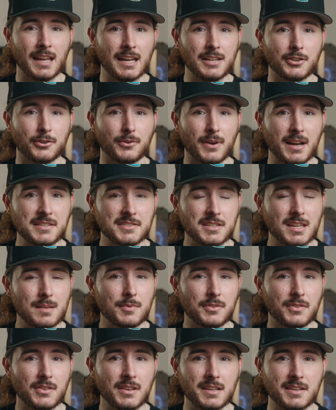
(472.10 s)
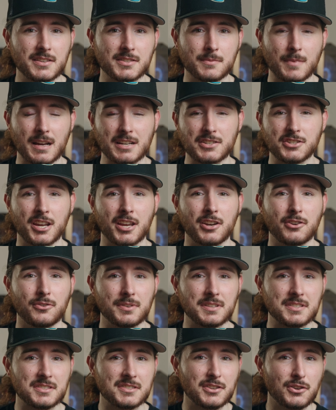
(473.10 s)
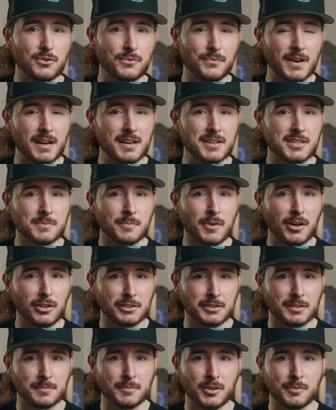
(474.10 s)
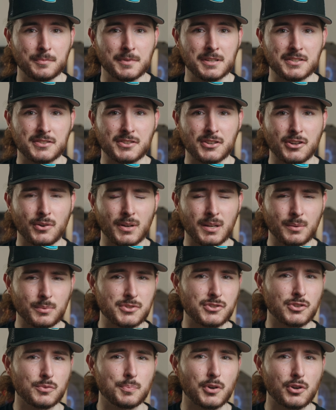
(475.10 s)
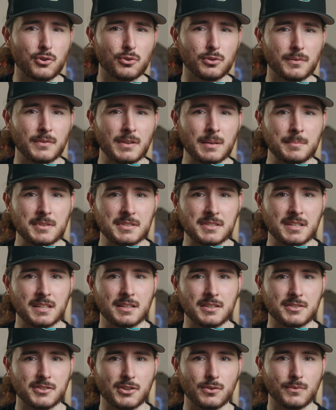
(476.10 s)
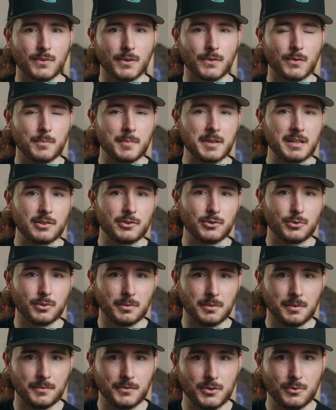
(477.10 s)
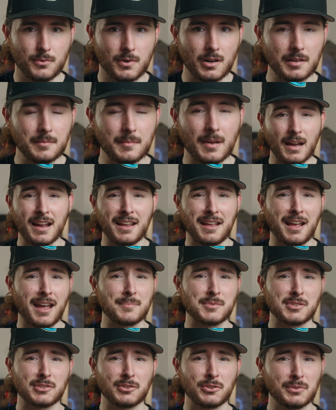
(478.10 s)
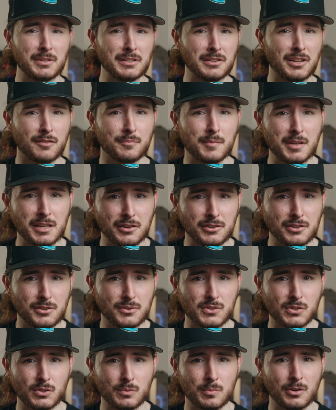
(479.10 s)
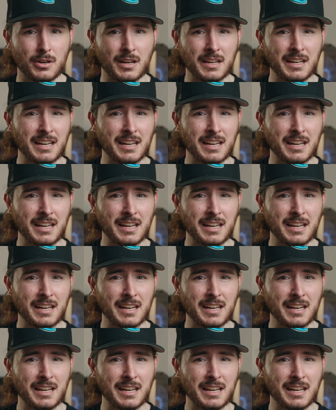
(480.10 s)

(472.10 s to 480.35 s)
In the grand scheme of things, my channel is still very small at the moment, so it was super cool of them to send this over for me to do a review on. I absolutely love being a YouTuber and